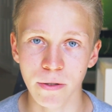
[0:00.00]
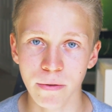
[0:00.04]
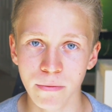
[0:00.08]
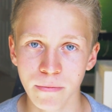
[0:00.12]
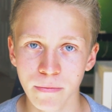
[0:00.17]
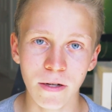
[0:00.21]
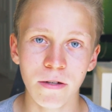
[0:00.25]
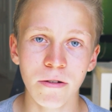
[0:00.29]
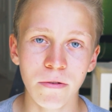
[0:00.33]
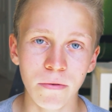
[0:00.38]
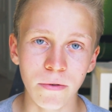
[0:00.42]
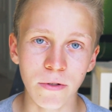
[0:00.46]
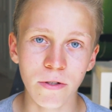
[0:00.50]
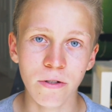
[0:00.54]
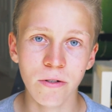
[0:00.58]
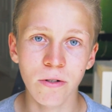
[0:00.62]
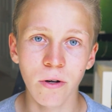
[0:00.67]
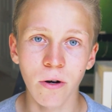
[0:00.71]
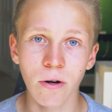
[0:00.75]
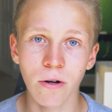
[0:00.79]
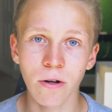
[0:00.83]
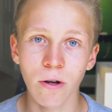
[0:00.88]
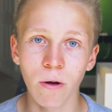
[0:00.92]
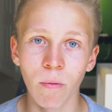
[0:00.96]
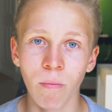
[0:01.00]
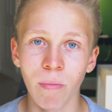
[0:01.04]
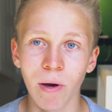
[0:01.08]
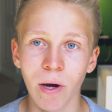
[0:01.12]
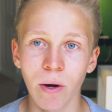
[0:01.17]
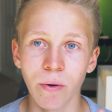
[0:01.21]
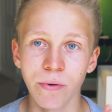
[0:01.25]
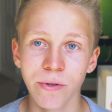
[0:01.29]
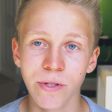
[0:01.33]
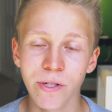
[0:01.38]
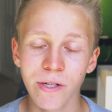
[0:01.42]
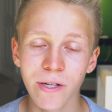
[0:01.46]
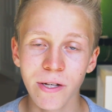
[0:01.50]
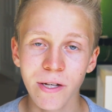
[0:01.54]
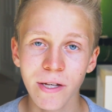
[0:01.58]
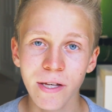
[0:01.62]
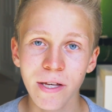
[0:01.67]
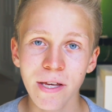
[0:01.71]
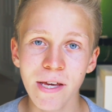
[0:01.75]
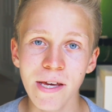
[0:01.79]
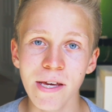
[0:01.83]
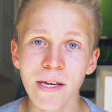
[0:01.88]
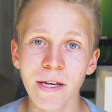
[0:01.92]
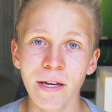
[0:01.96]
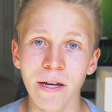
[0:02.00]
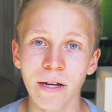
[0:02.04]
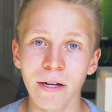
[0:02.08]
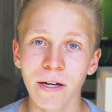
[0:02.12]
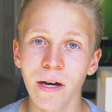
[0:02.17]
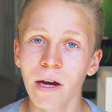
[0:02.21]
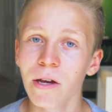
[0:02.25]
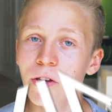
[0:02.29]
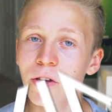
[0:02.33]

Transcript: Next, let's talk about keying. I